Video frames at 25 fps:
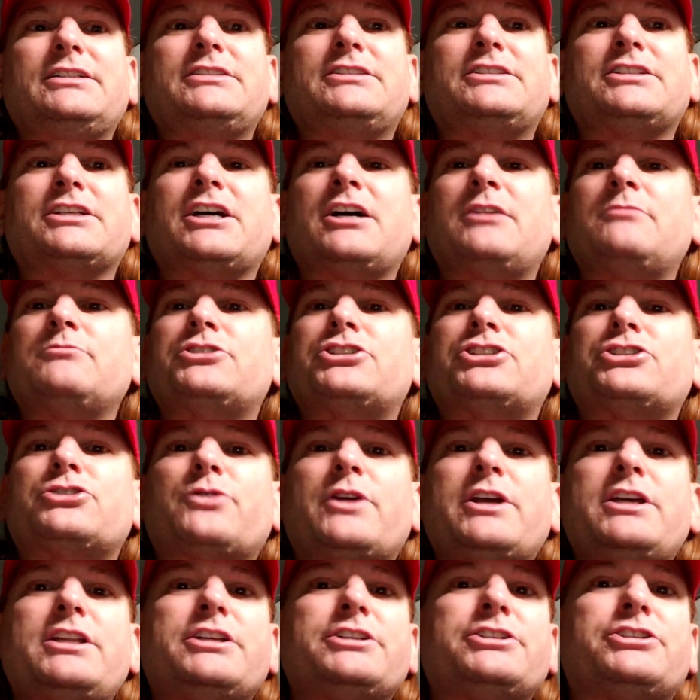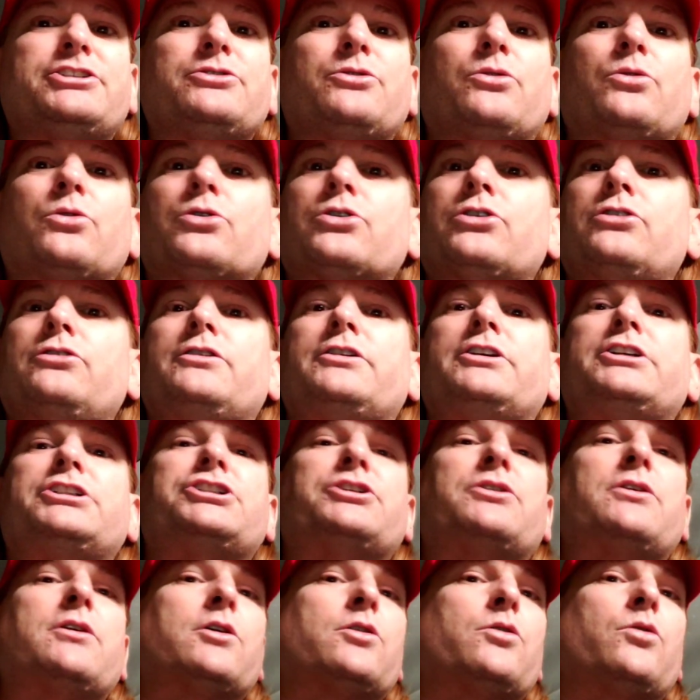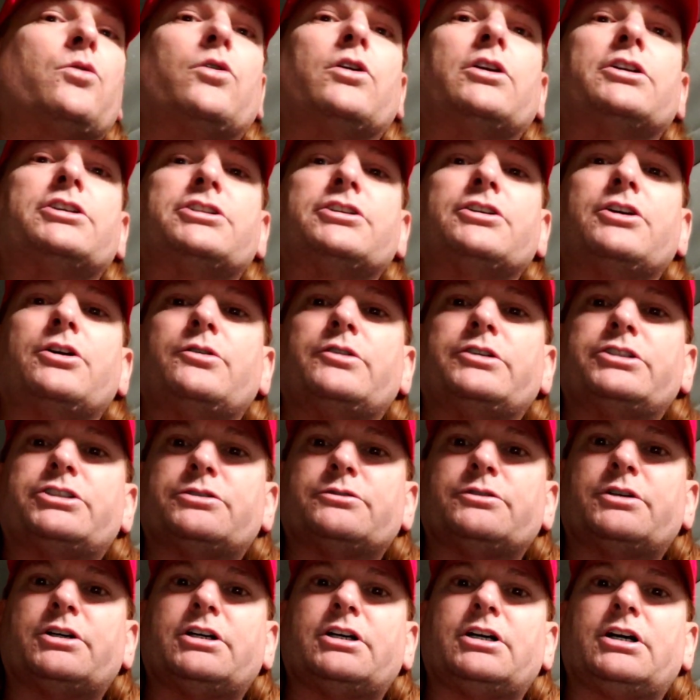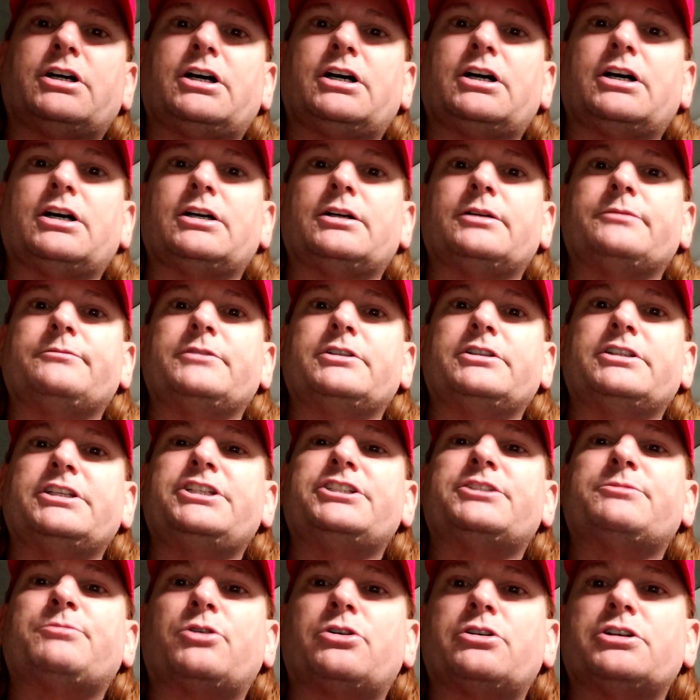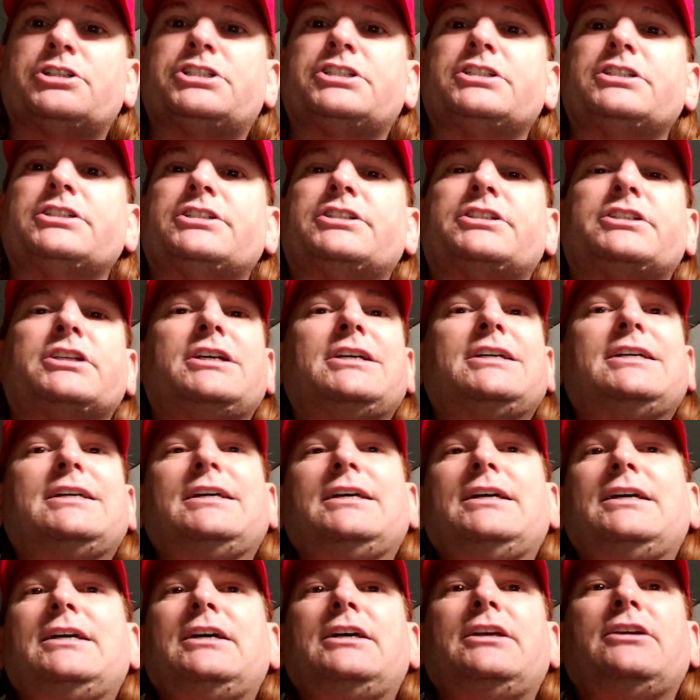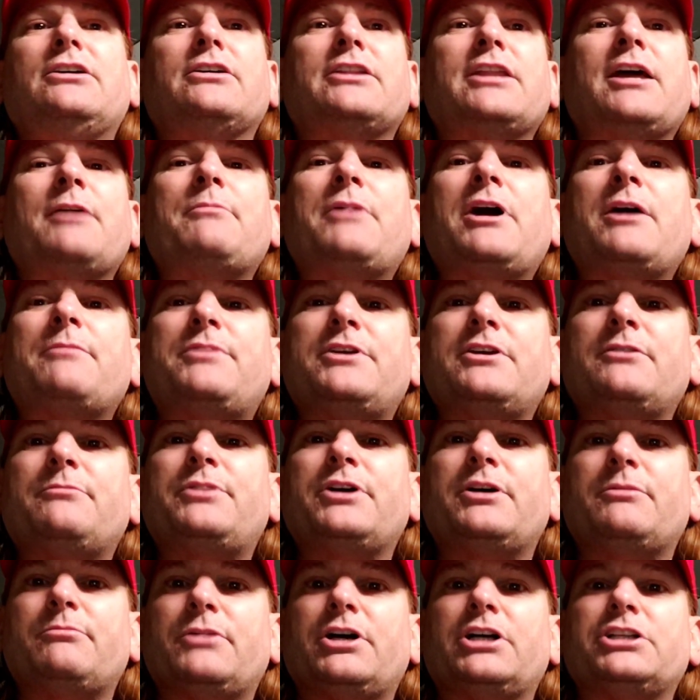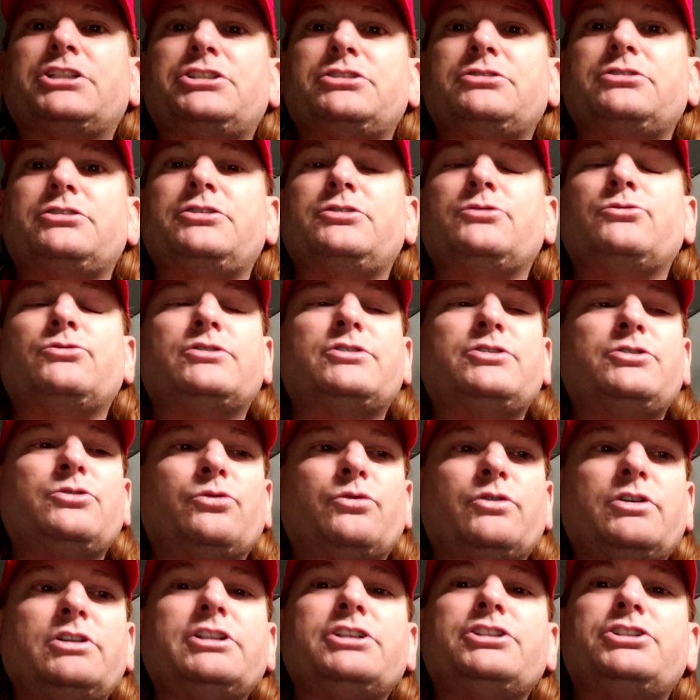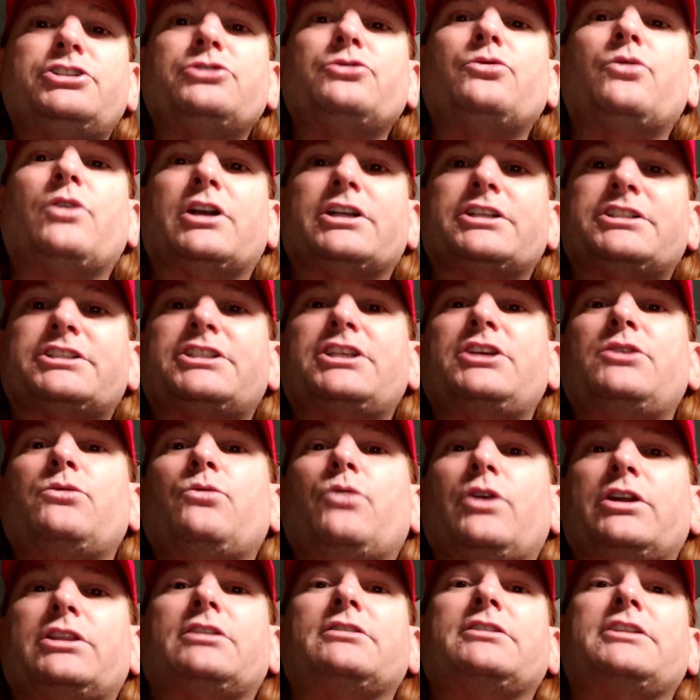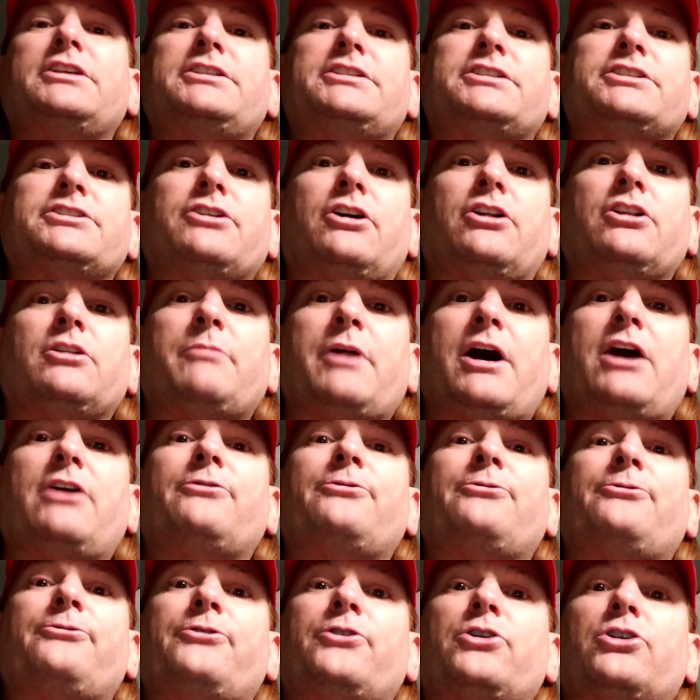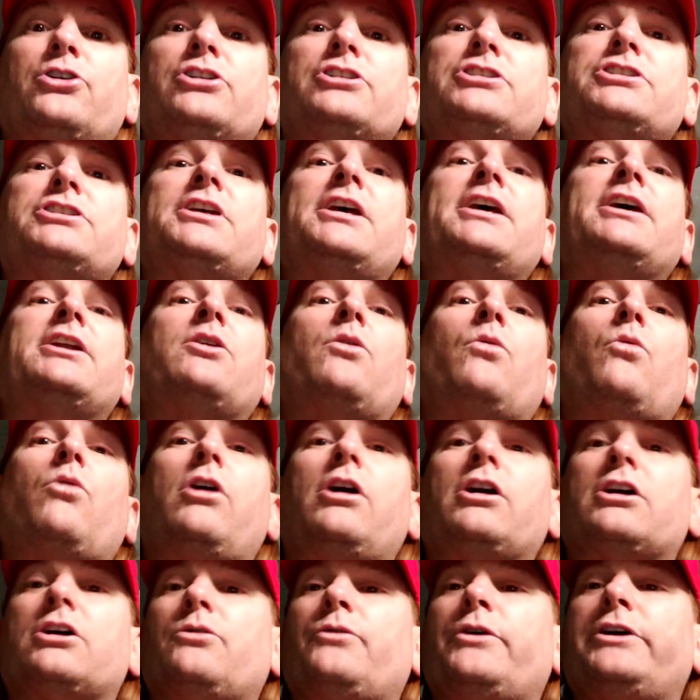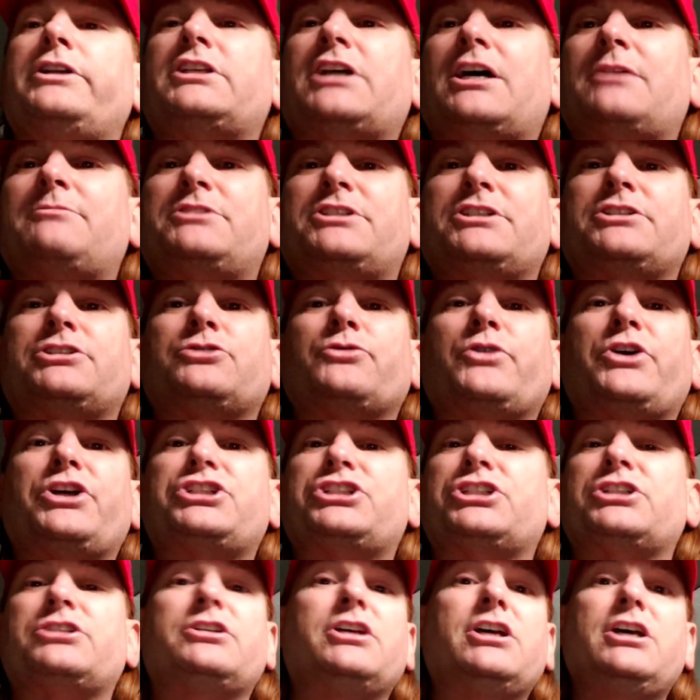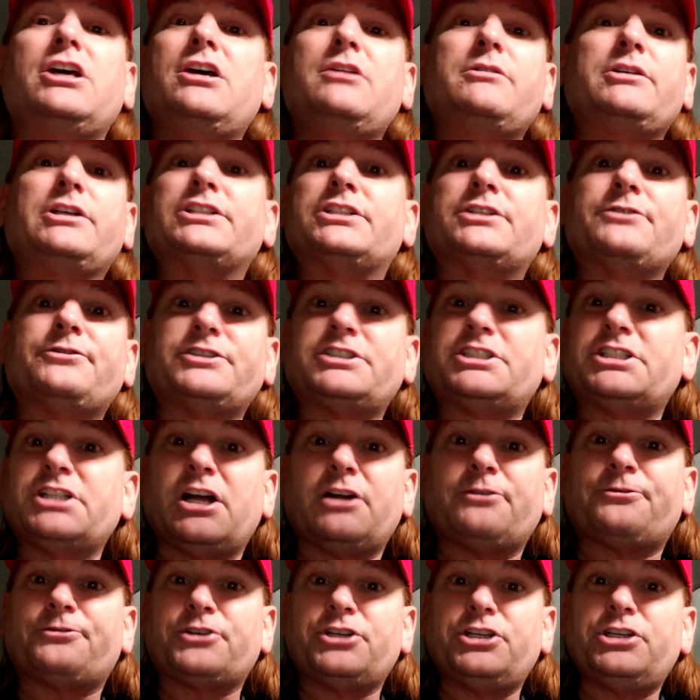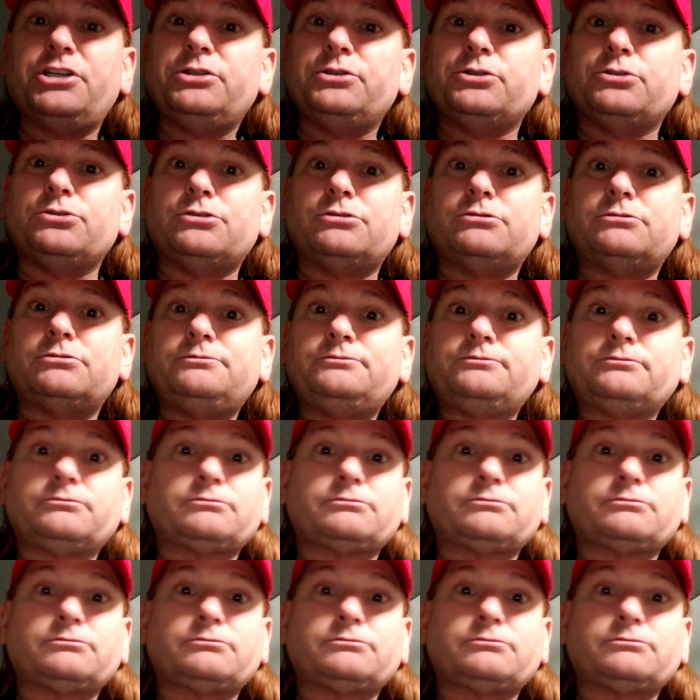to come straight into ordering a truck or to go into a lease purchase, that might be a bit much. You really do want to see what the lease is all about first in a walkaway type situation, because if it's not for you,